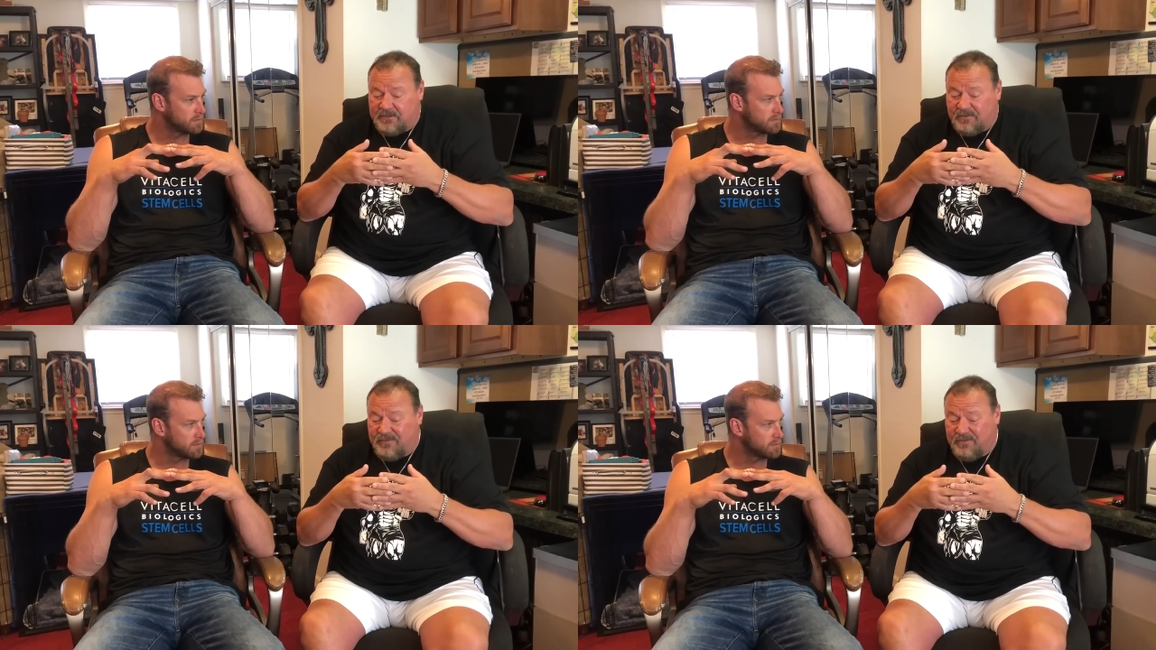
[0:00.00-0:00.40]

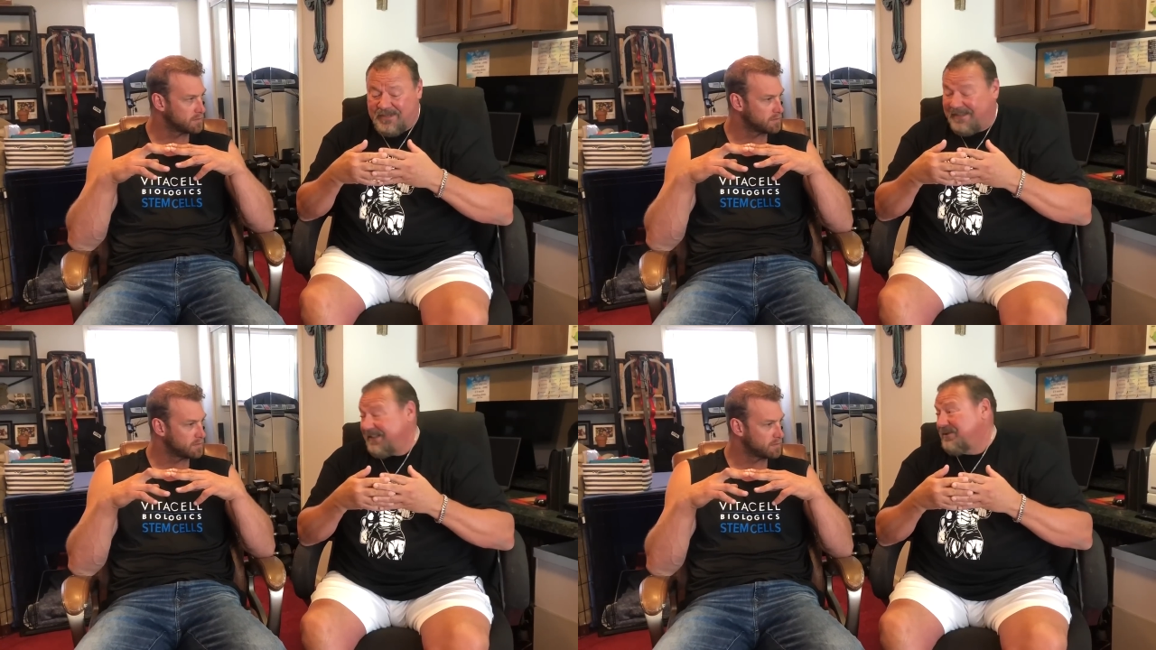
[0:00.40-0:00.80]
Speaker 1: So if you
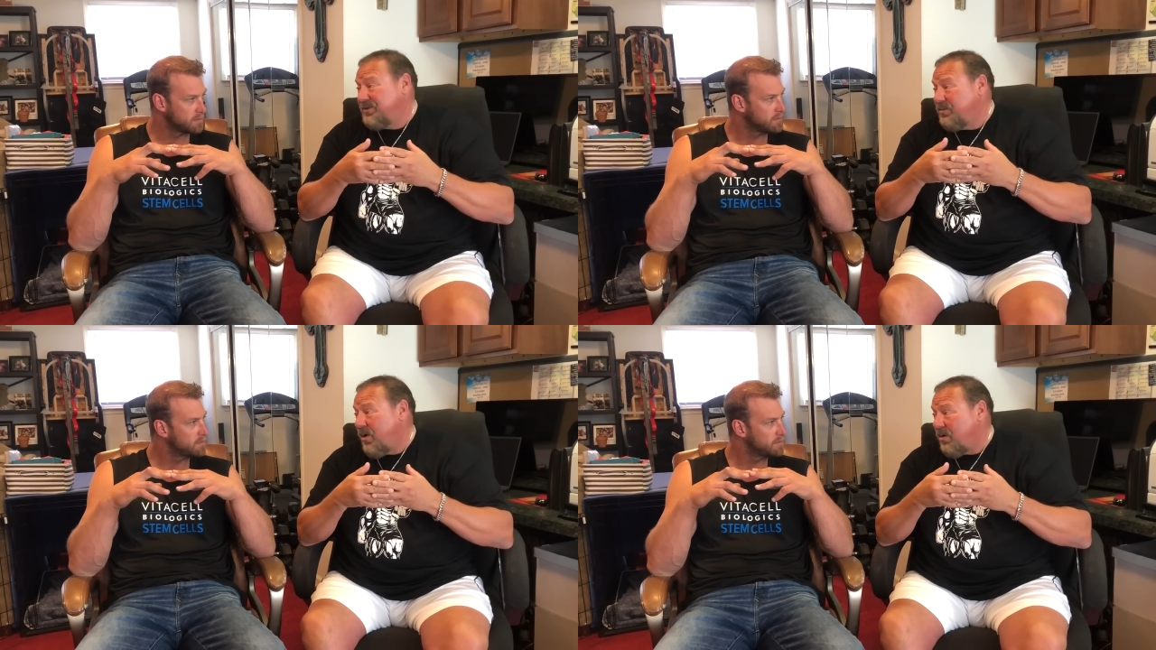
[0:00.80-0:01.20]
hit it
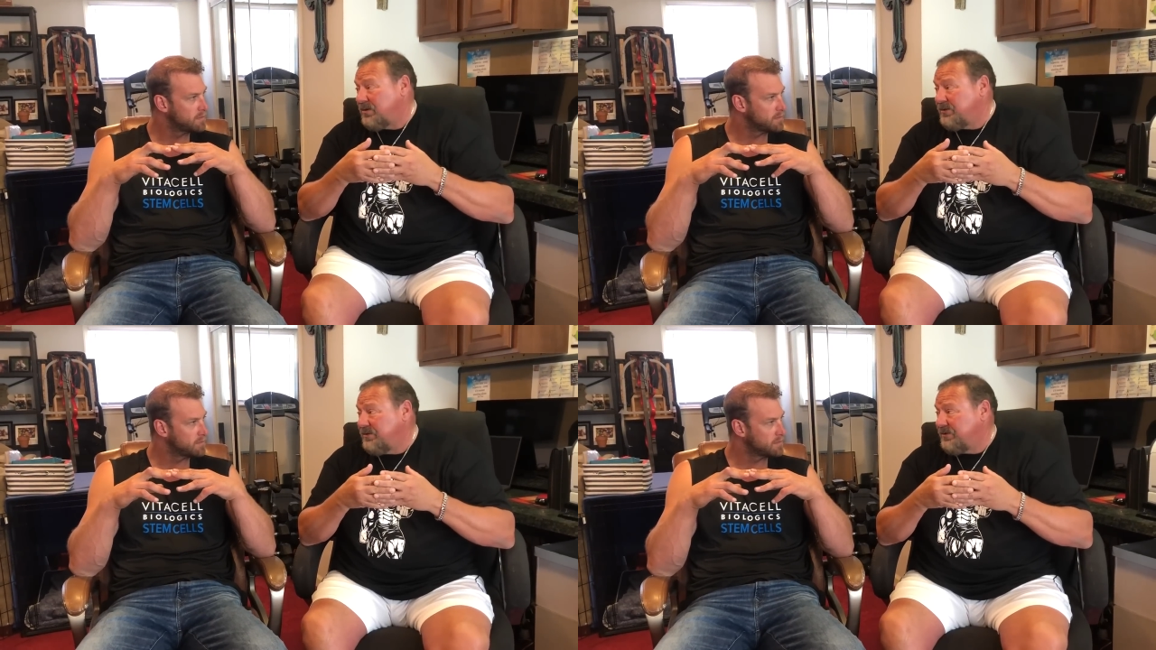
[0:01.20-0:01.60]
too
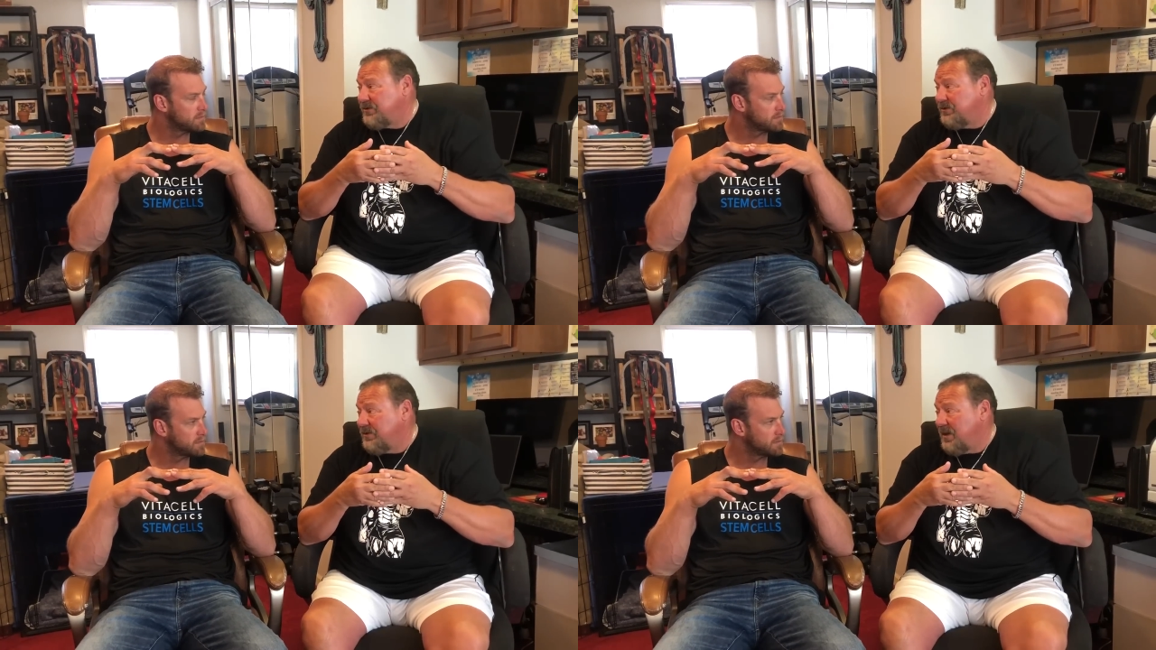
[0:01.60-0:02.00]
hard too
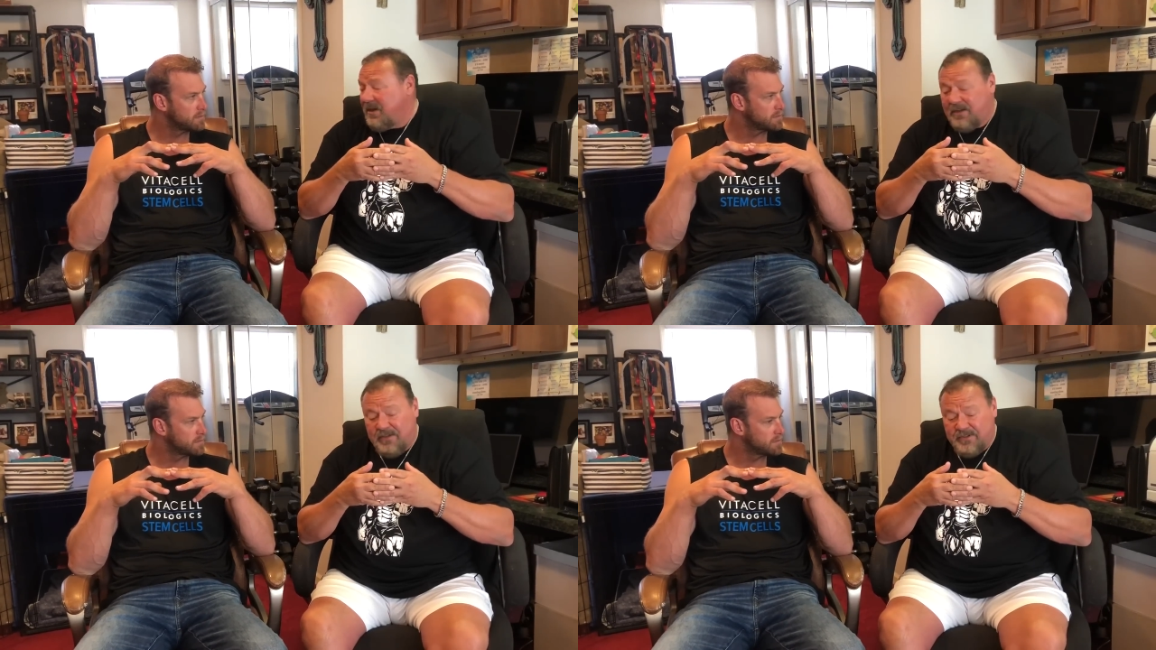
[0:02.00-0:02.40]
soon,
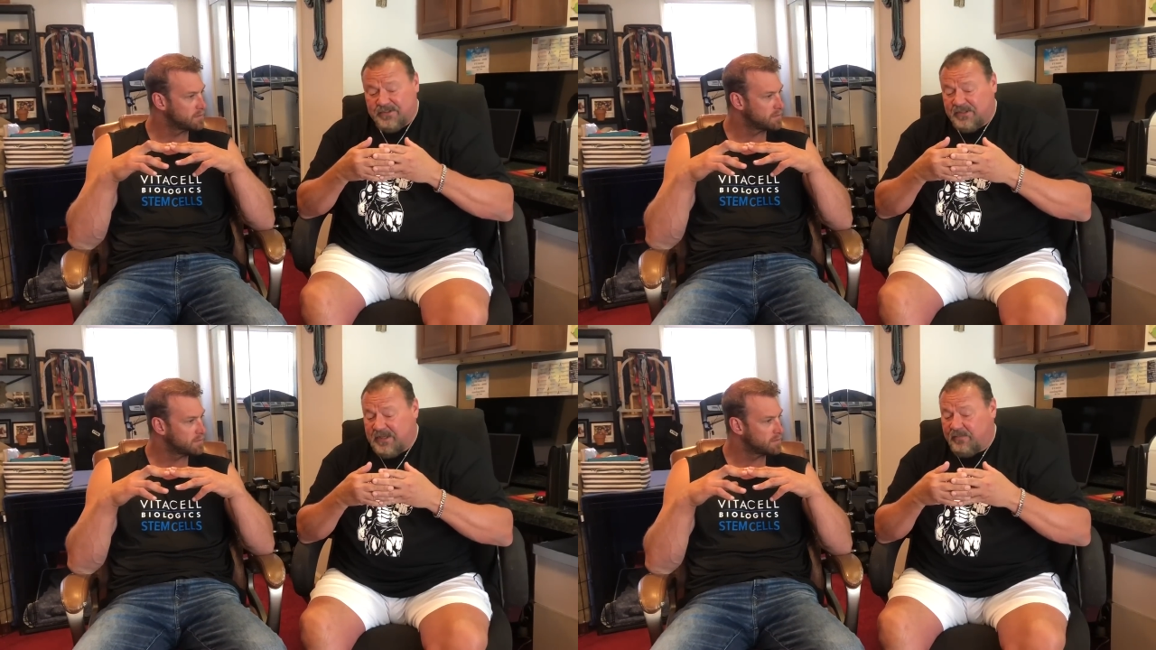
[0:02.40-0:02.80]
you're
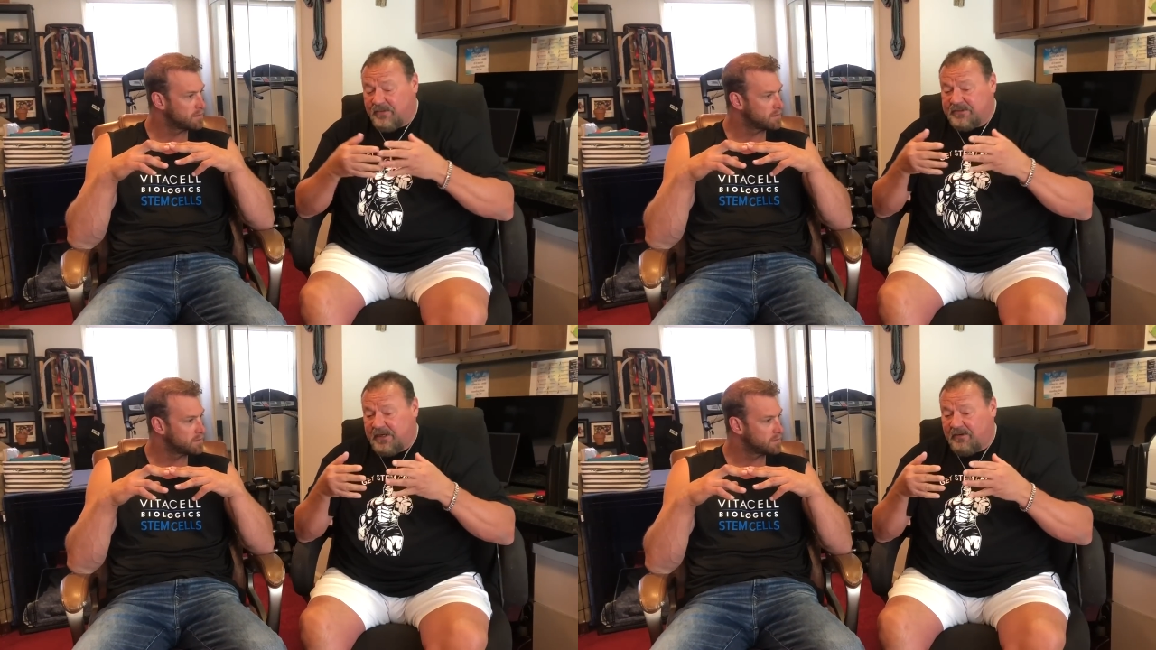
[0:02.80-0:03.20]
just going to keep
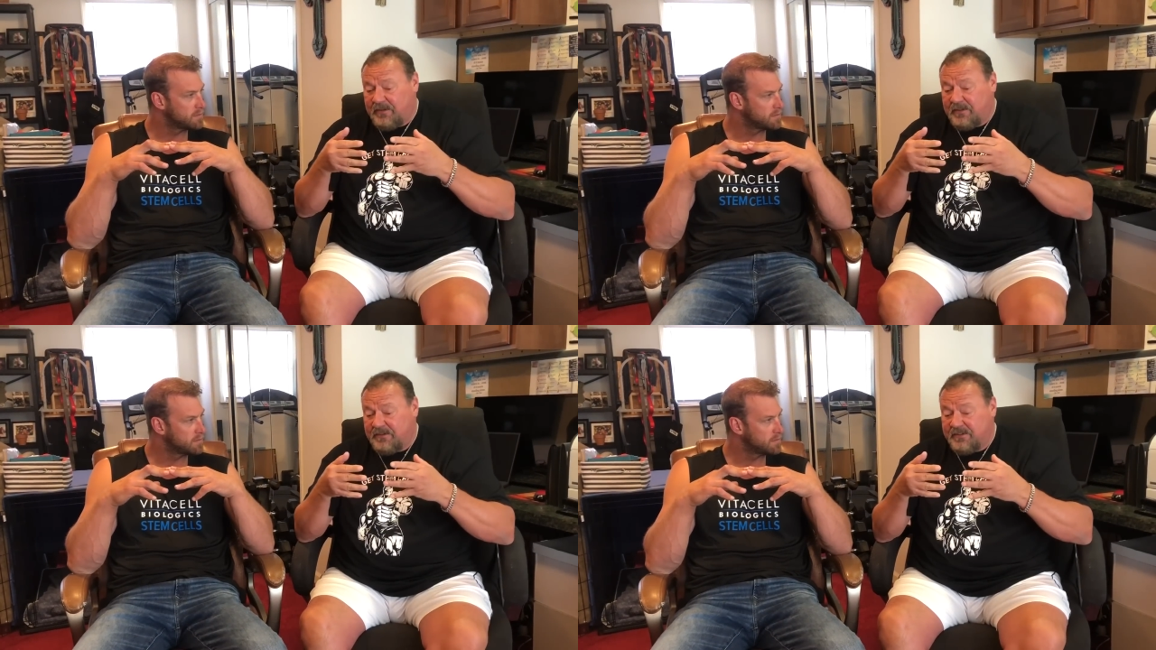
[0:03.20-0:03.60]

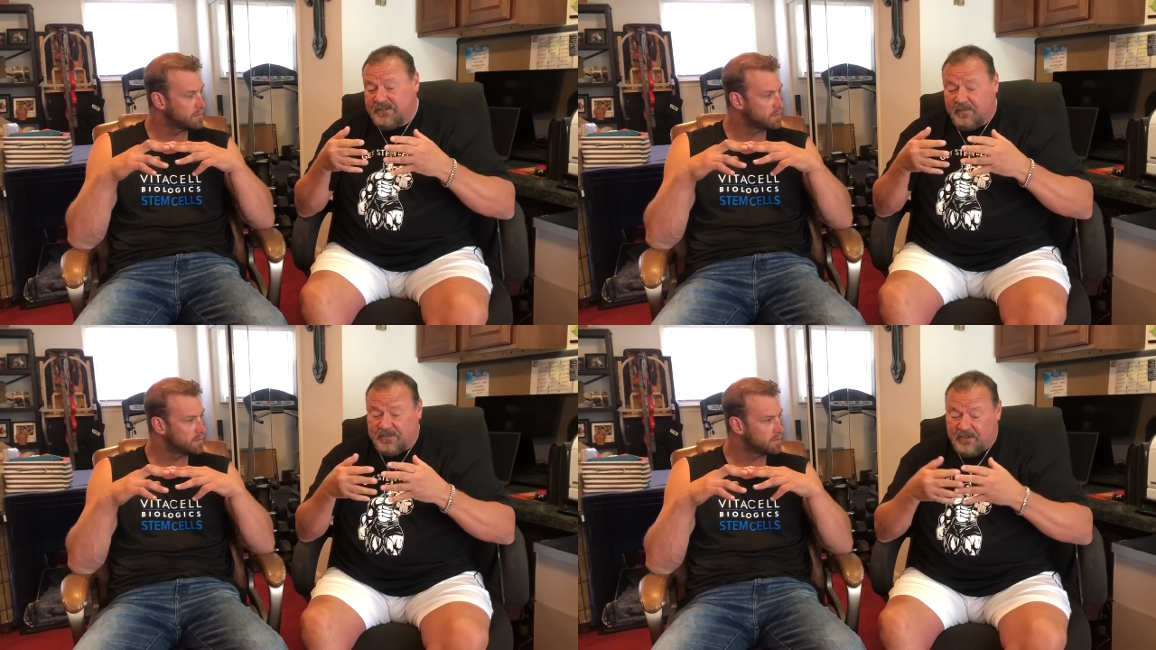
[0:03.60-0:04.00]
re-tearing it. The
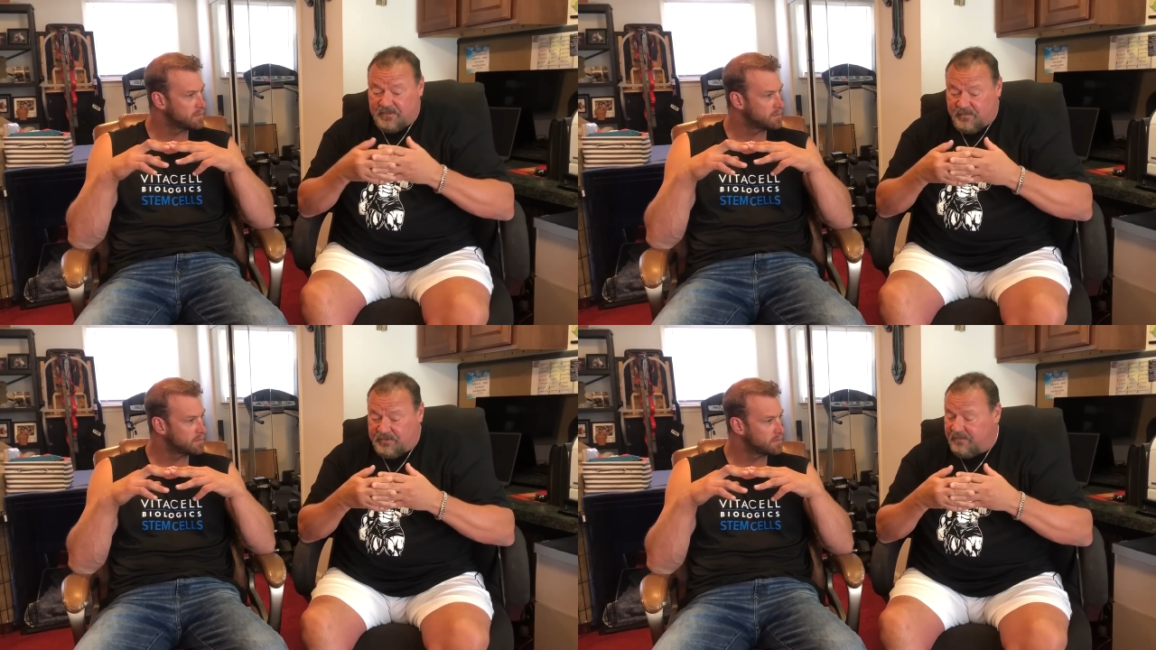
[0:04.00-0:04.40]
stem
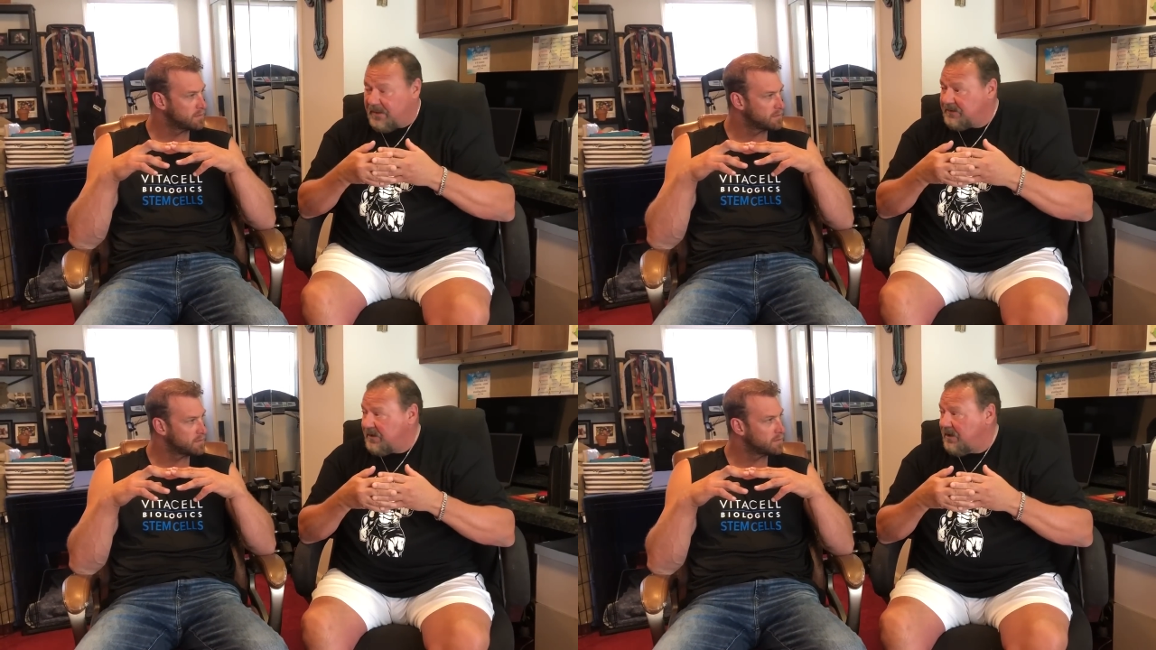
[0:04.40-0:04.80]
cells will put them
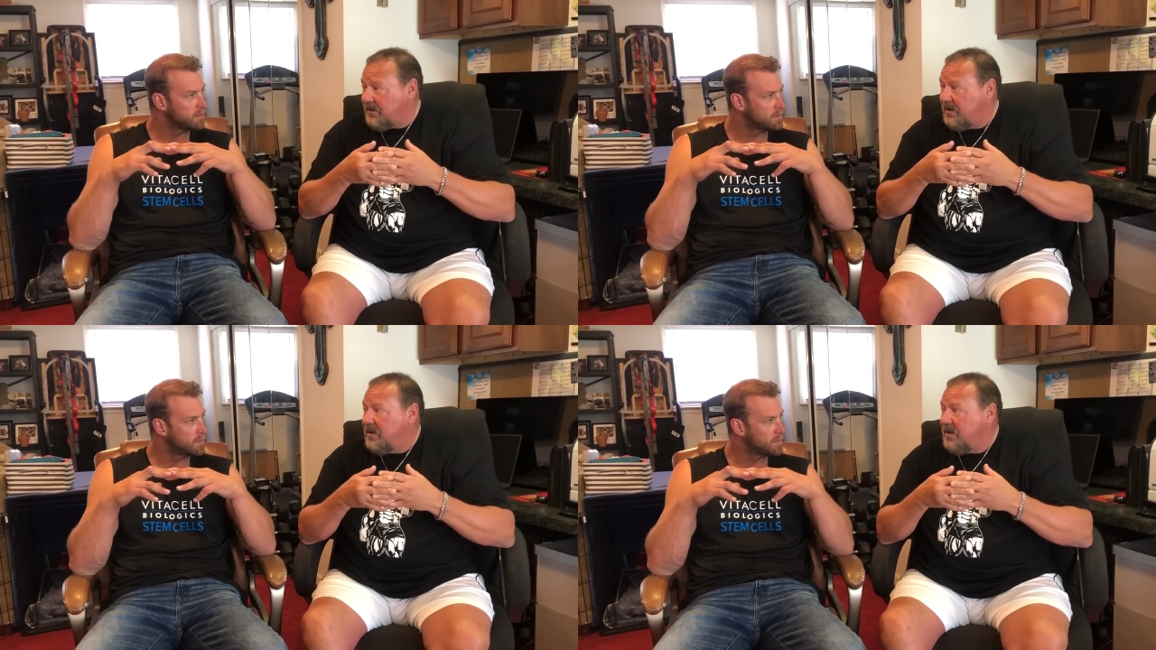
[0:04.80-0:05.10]
back together.